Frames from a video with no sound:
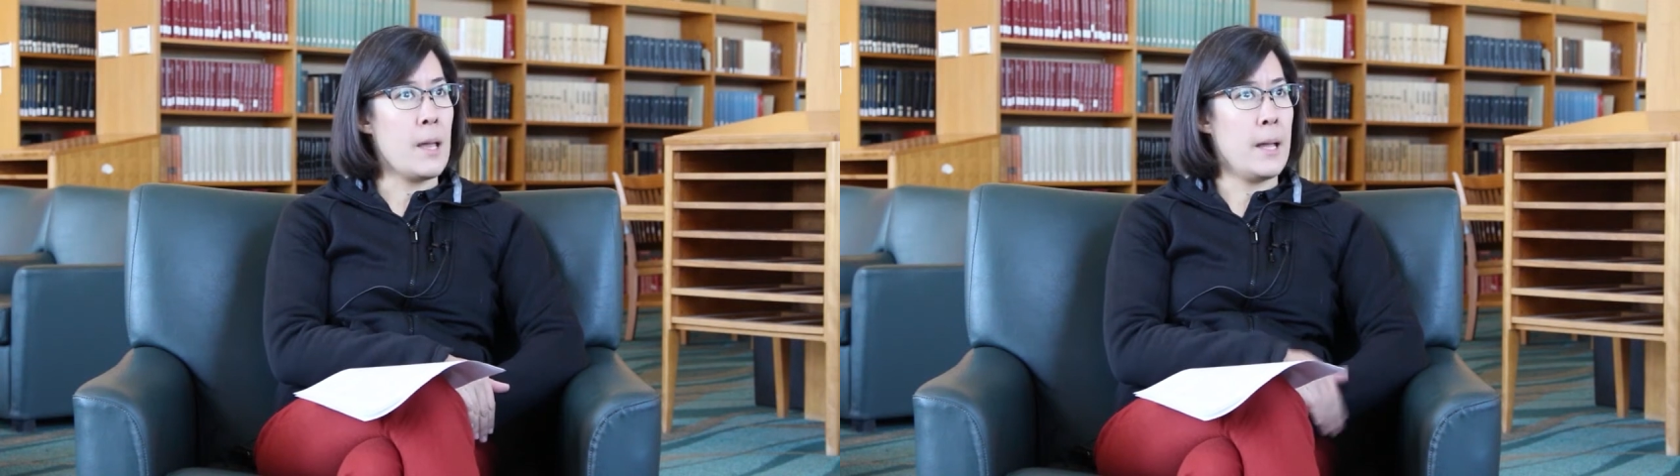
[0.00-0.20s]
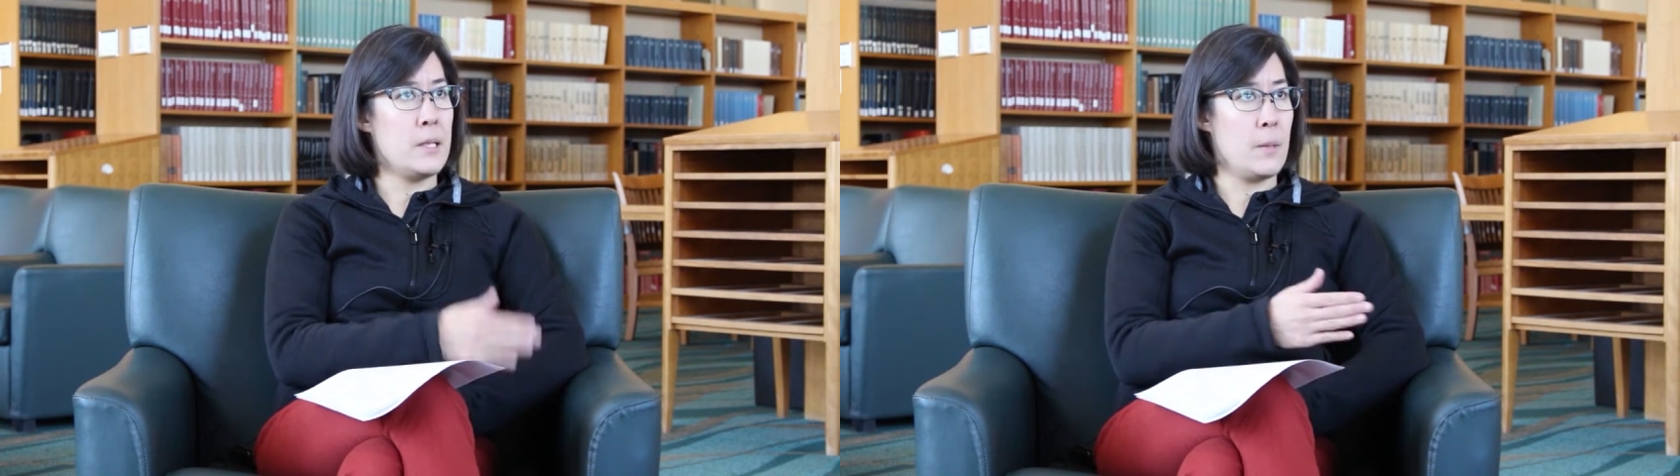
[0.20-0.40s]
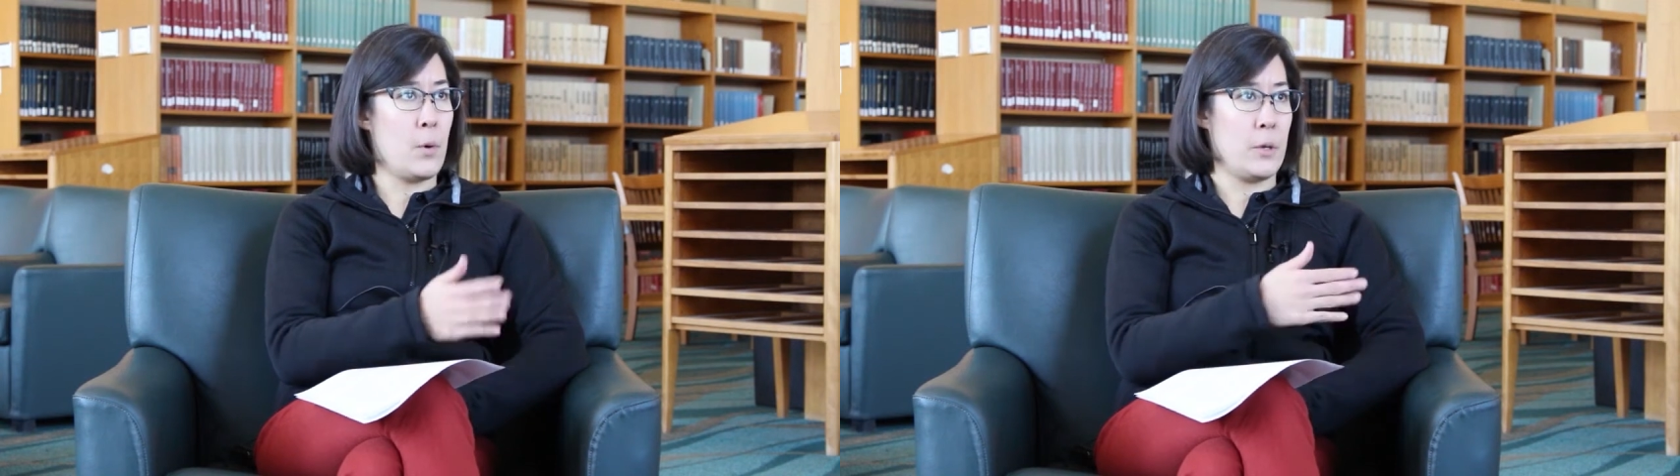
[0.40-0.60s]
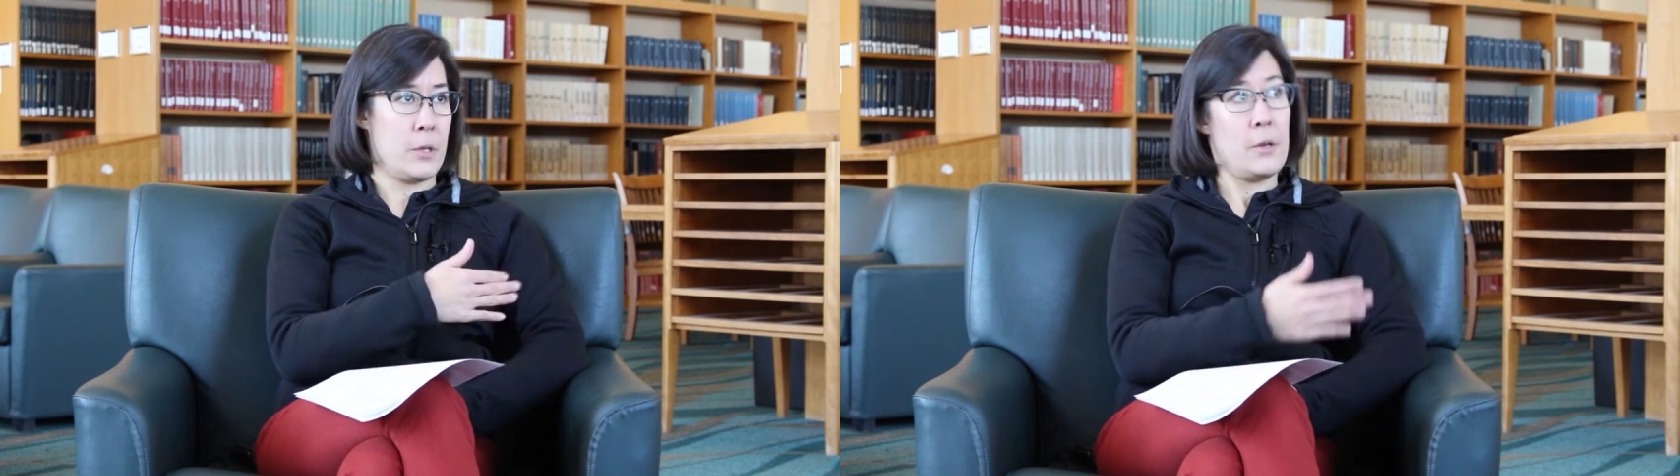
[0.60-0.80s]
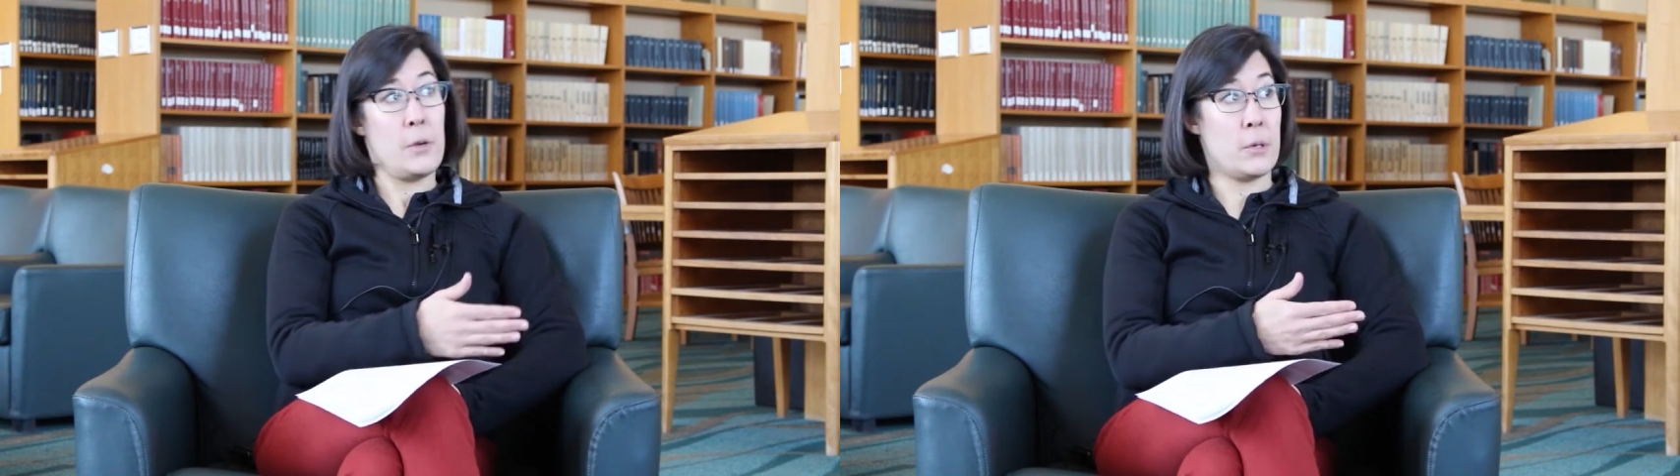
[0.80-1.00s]
and supports
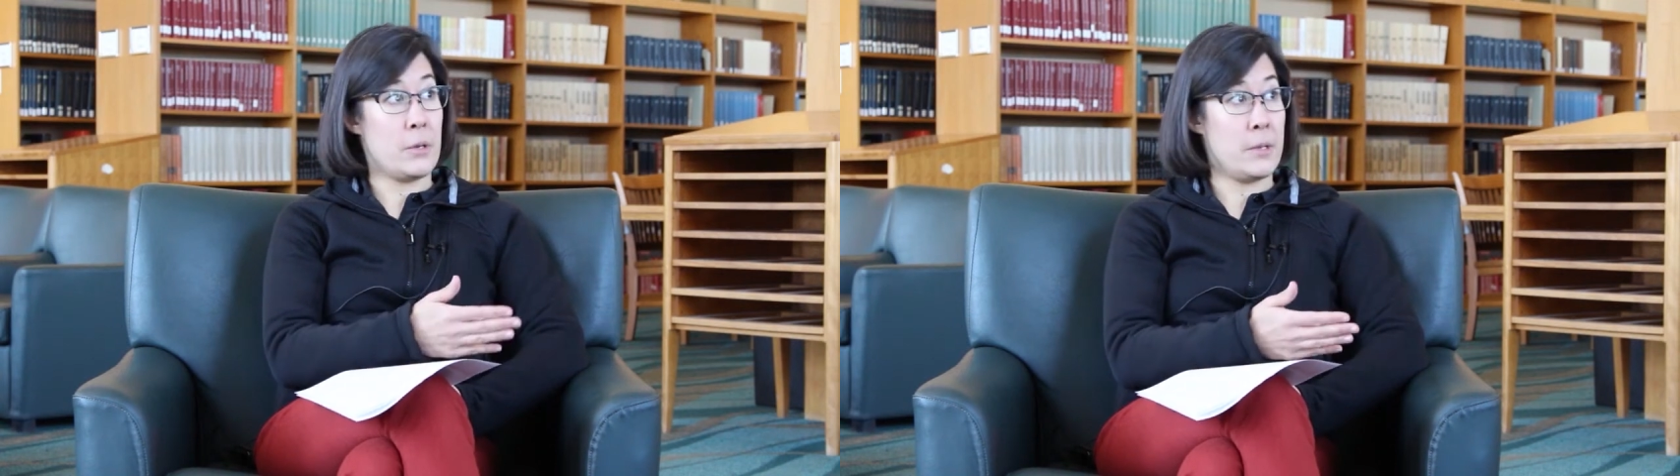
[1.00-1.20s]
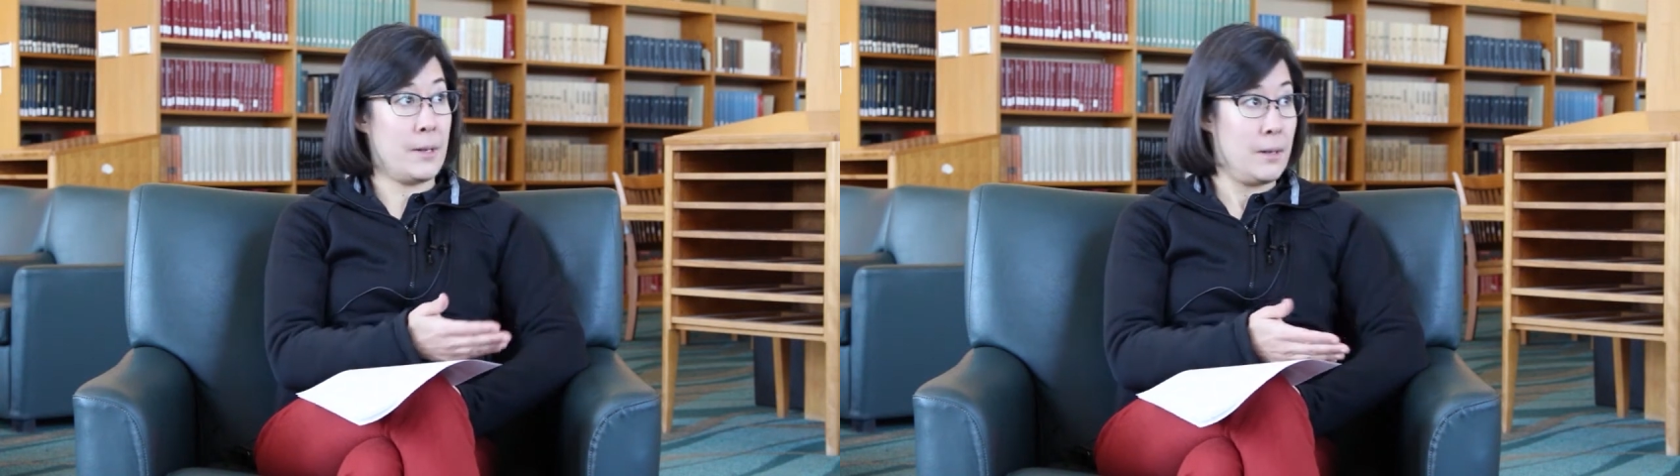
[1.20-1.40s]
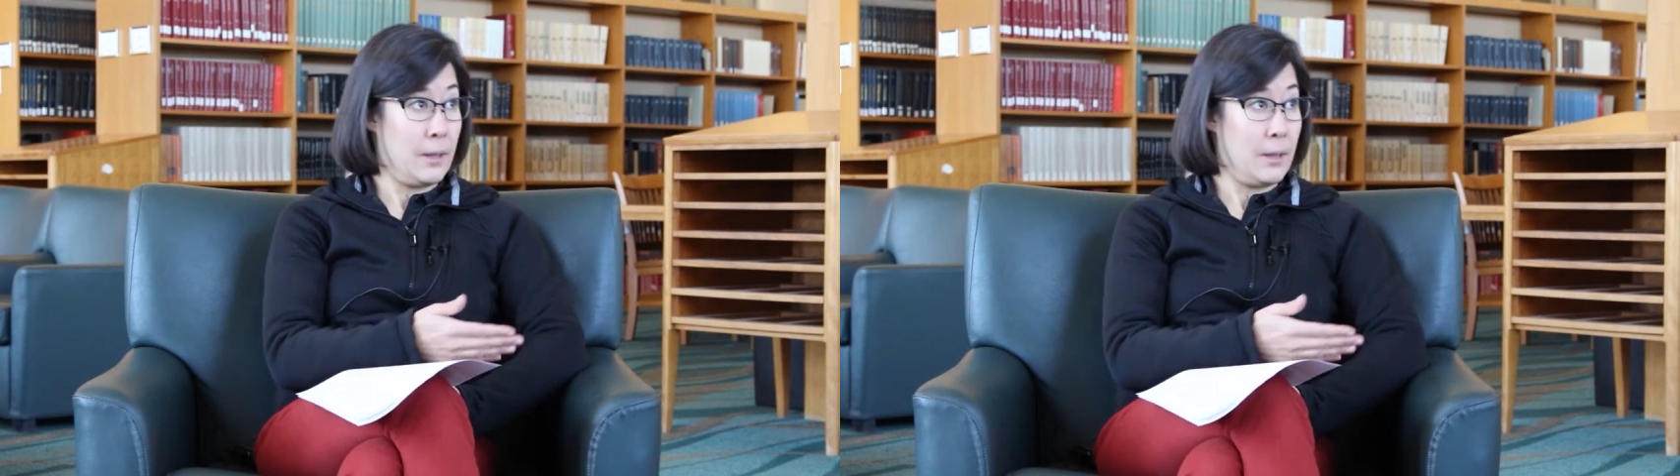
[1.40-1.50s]
our users in